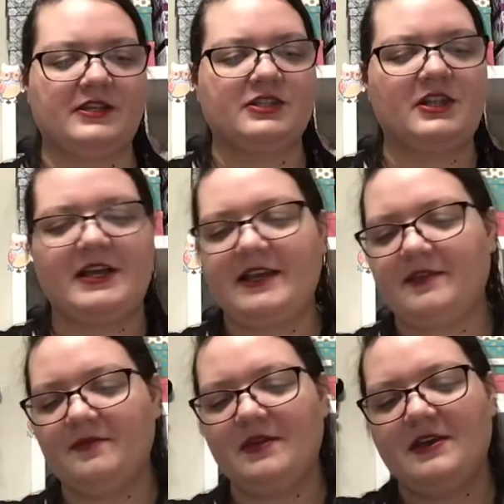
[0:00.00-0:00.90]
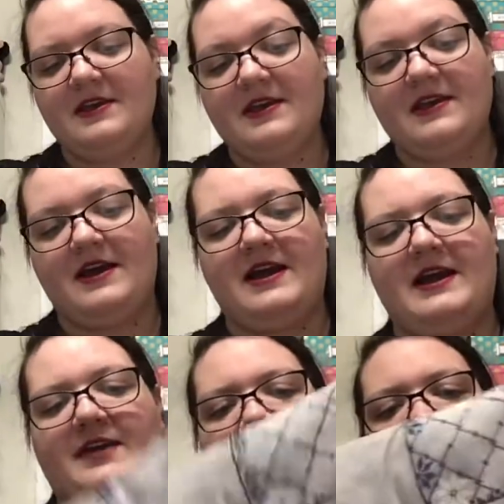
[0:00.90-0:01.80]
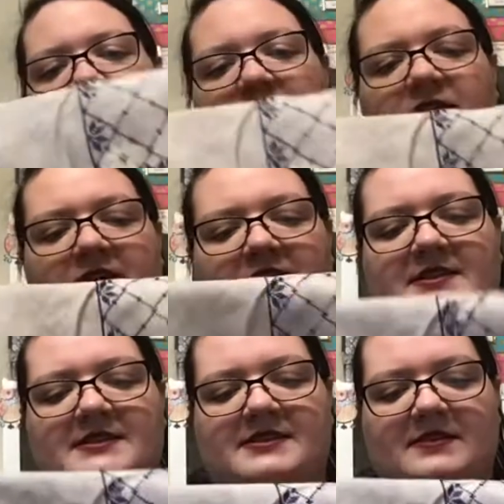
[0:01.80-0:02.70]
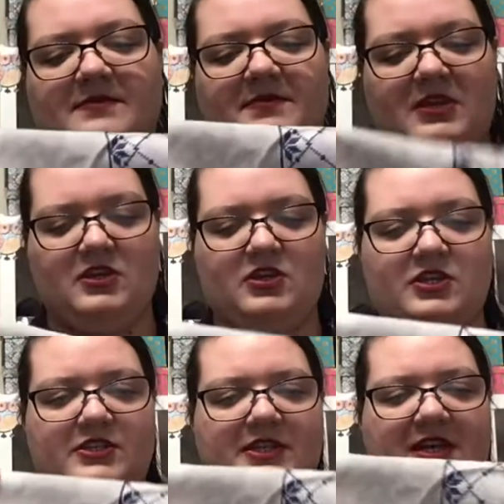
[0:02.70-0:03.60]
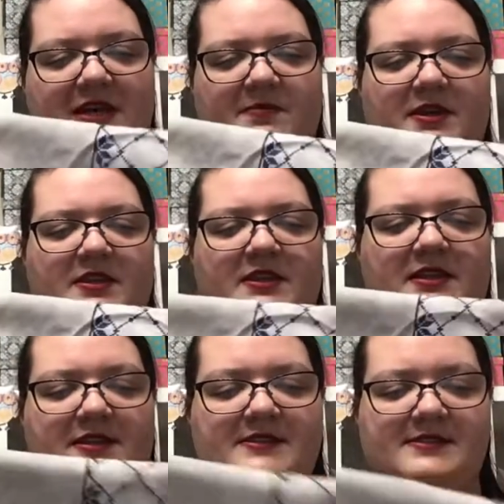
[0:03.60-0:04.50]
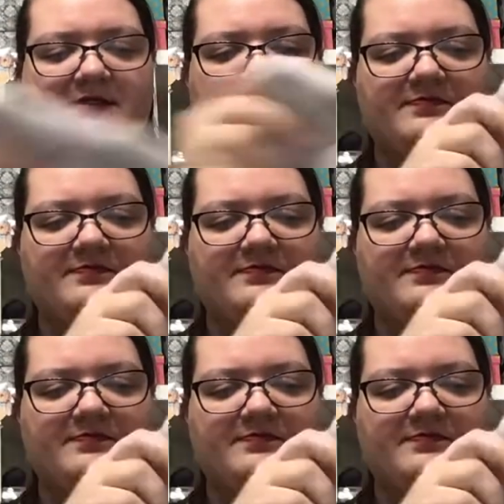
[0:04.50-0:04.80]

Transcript: July. I would put in some good time on this.